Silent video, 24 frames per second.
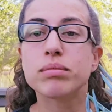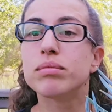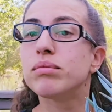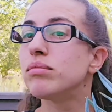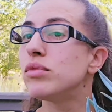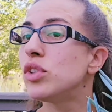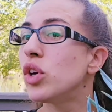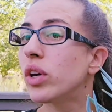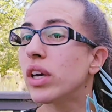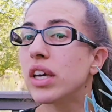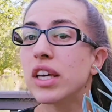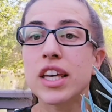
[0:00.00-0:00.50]

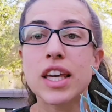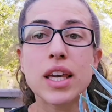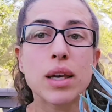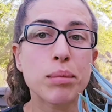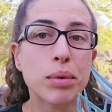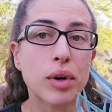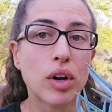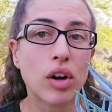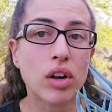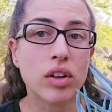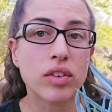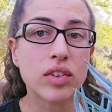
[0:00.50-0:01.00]
you can keep
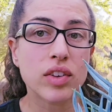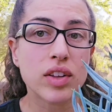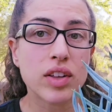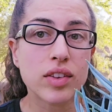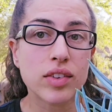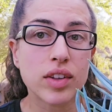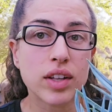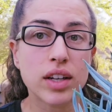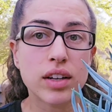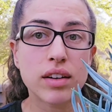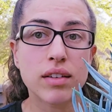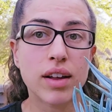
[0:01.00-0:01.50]
it all
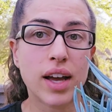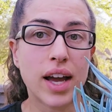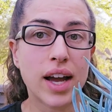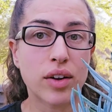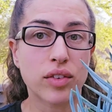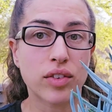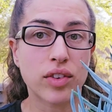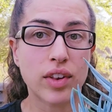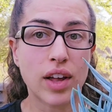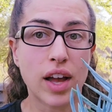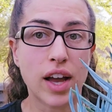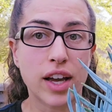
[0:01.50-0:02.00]
season
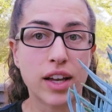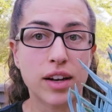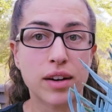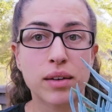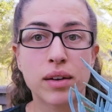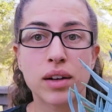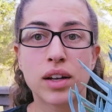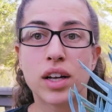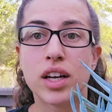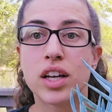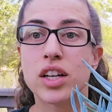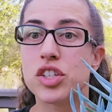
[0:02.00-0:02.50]
outside.
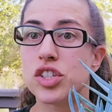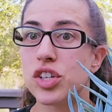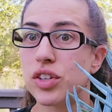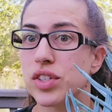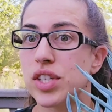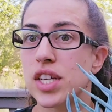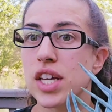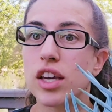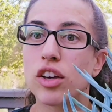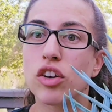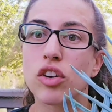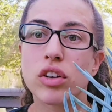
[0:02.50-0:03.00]
Just
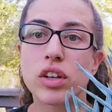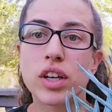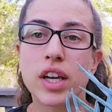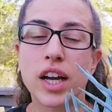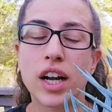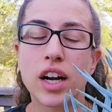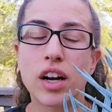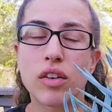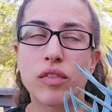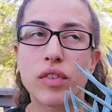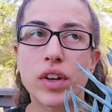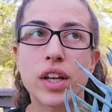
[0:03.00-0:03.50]
take good
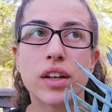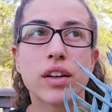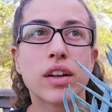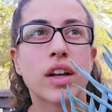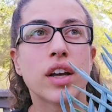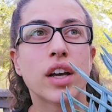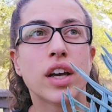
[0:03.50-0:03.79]
care of it.